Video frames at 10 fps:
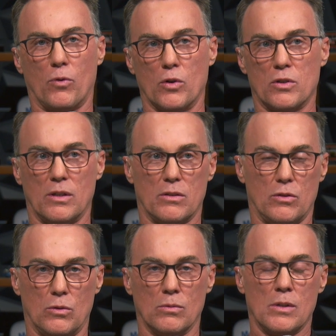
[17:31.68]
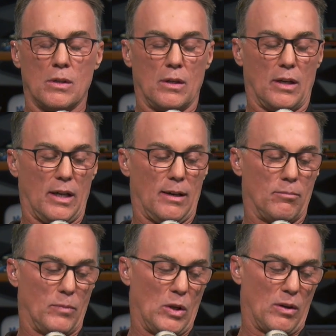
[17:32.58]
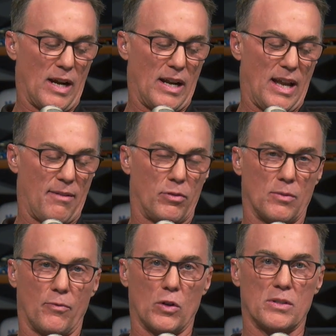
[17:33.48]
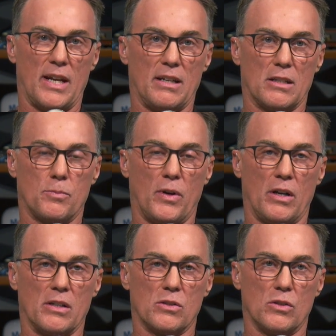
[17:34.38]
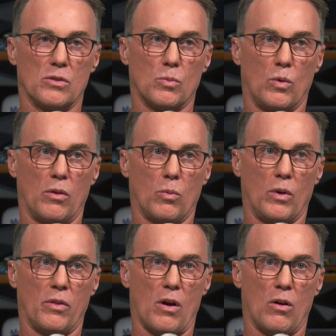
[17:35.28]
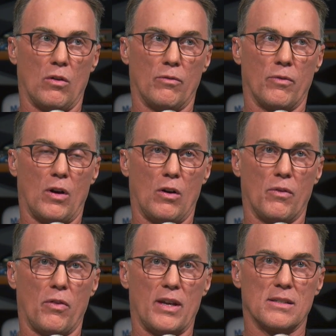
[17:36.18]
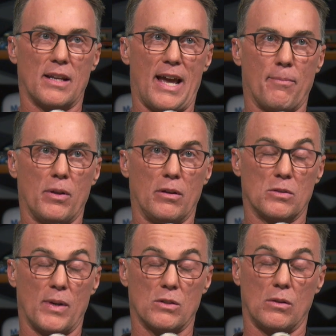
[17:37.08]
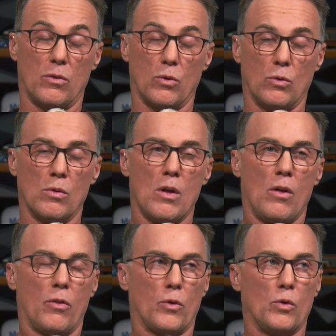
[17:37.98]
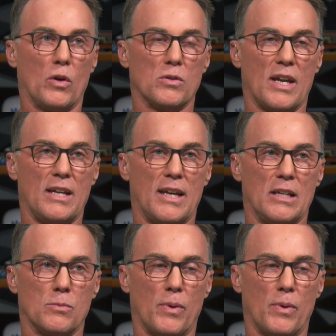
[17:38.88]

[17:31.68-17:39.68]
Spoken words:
fortunate to, kind of have some firsthand experiences with all the things that happened, especially through those heydays.